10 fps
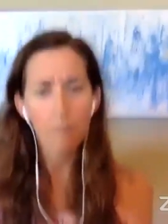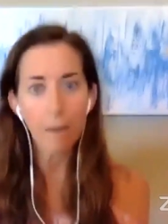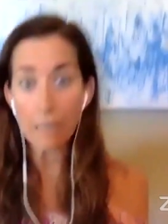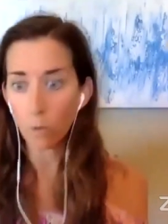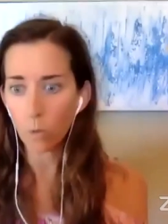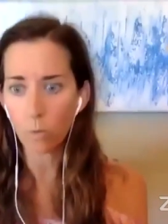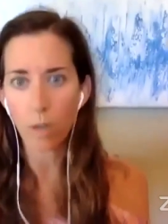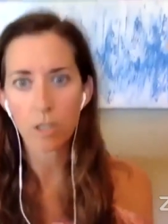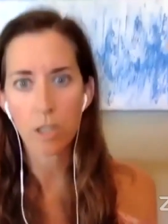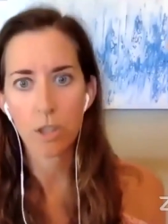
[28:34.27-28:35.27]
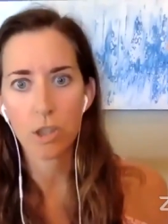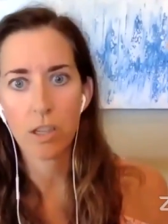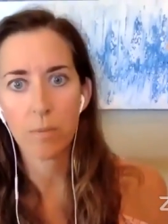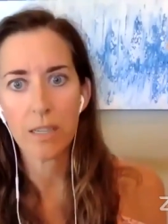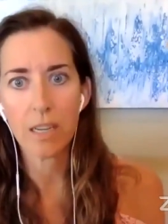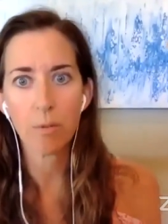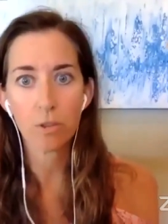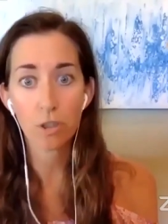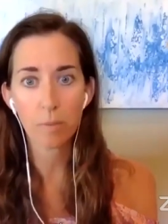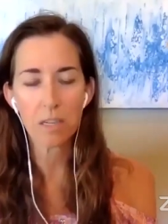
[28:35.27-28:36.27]
My, oh gosh, I just shook my table,
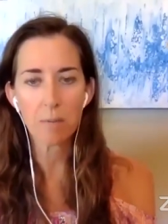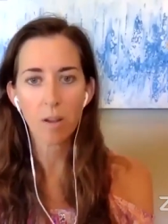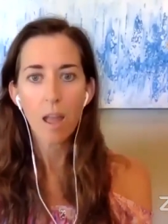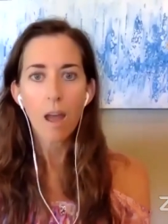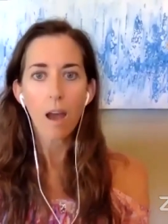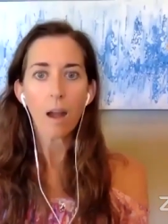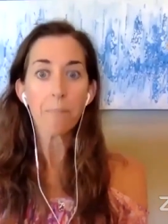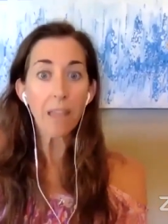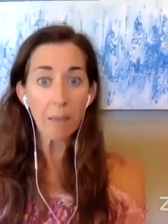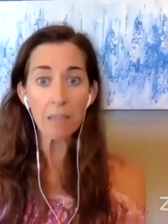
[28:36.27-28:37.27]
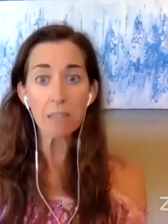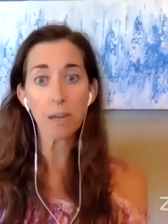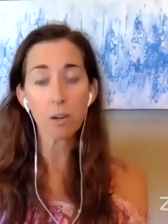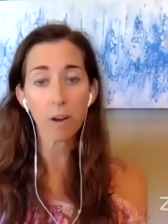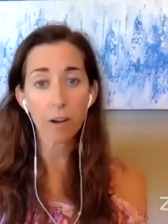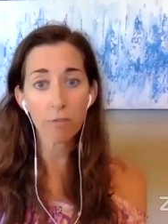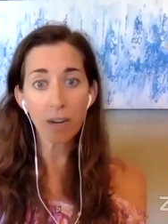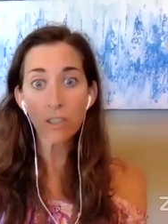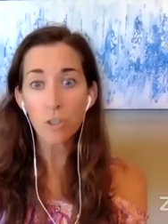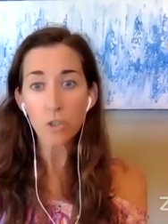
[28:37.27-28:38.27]
shook my table. Um, Amy is my creative
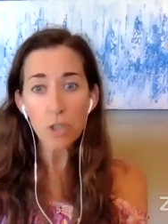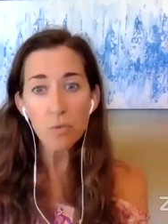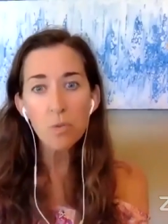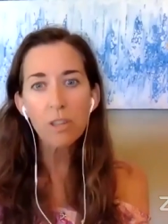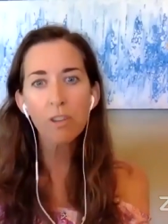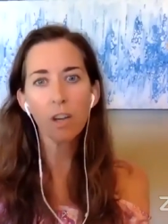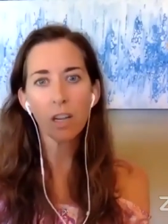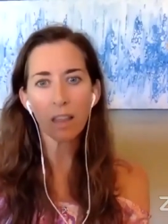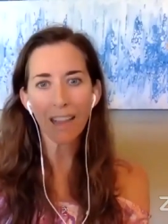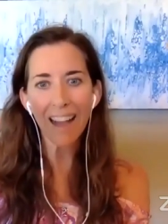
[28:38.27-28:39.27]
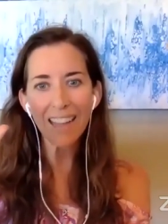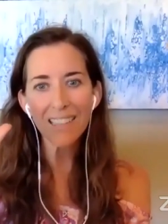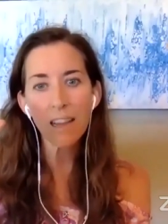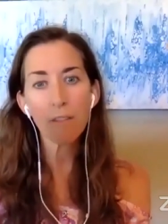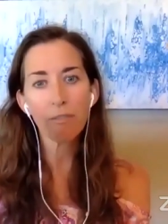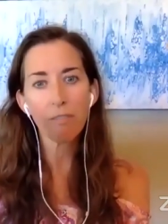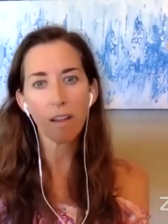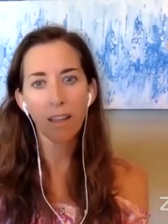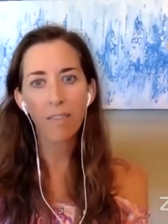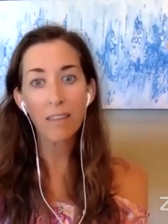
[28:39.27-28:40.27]
director and she's really good at like
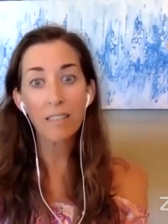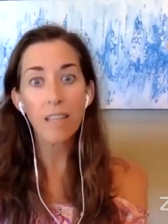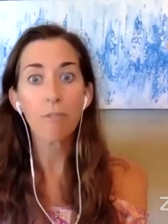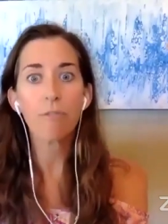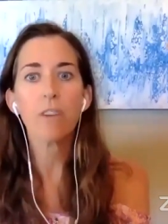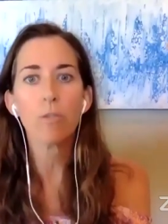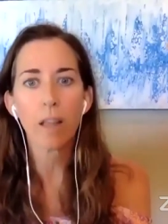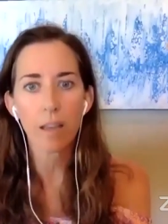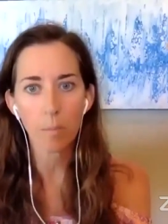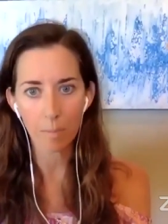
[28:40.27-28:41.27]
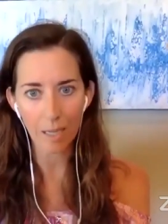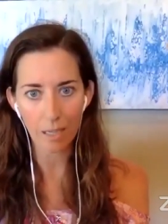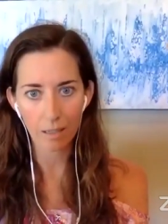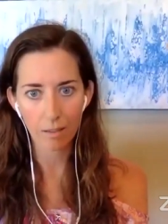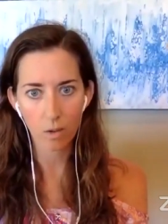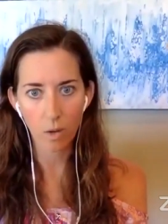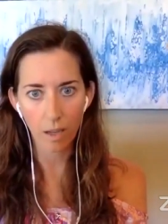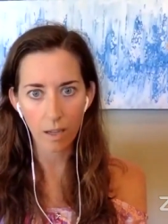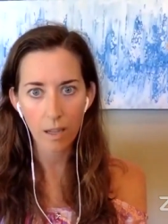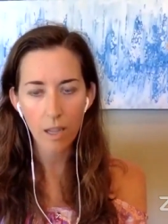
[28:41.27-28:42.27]
identifying things that feel like me,
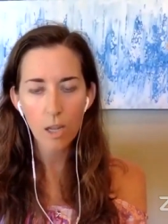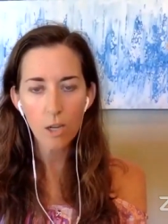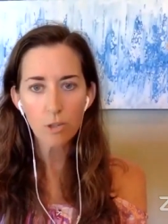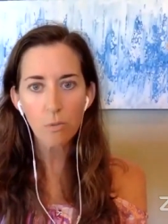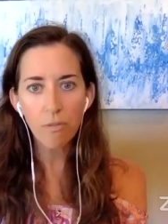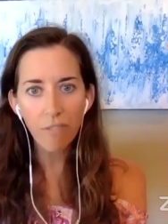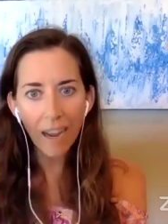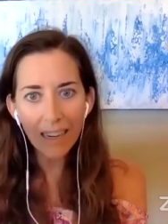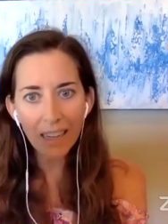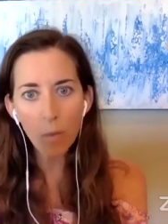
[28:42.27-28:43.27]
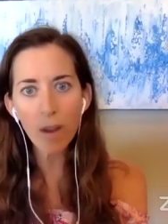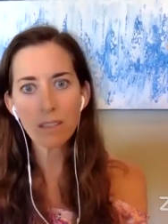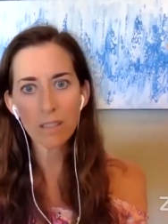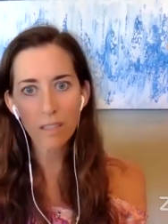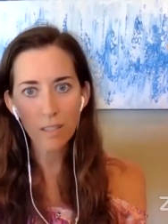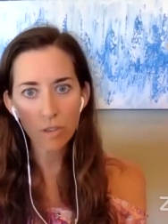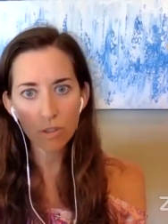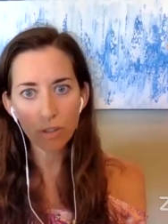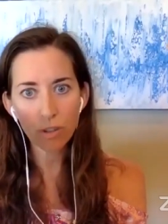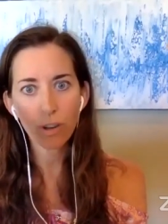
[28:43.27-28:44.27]
okay? So finding ways to
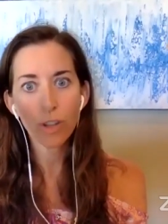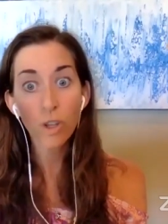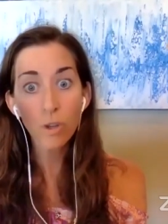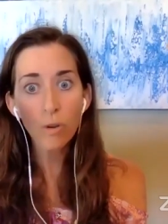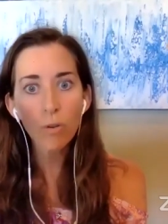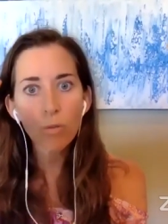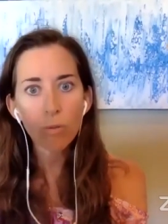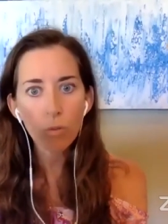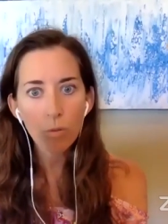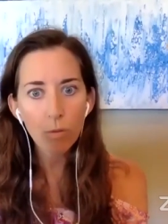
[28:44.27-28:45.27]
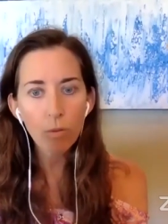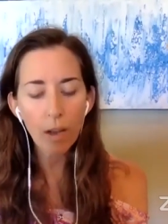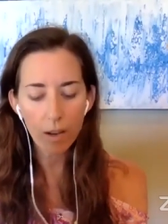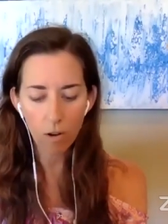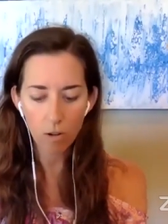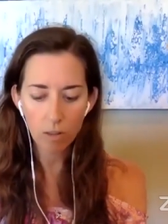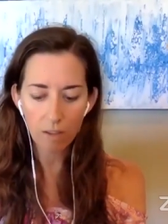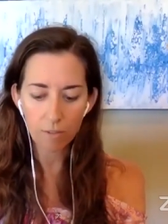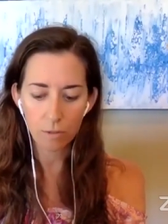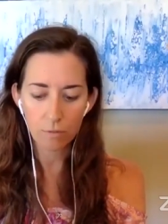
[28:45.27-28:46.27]
insert you at all
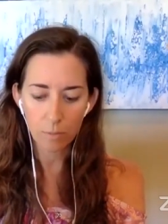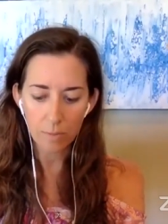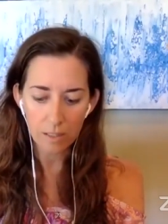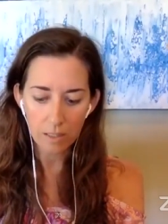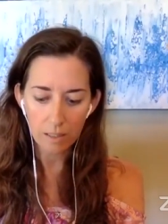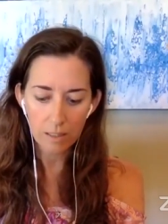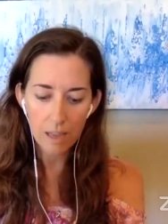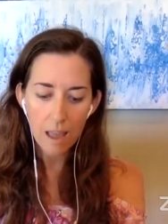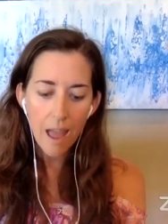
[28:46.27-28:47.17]
levels of your business.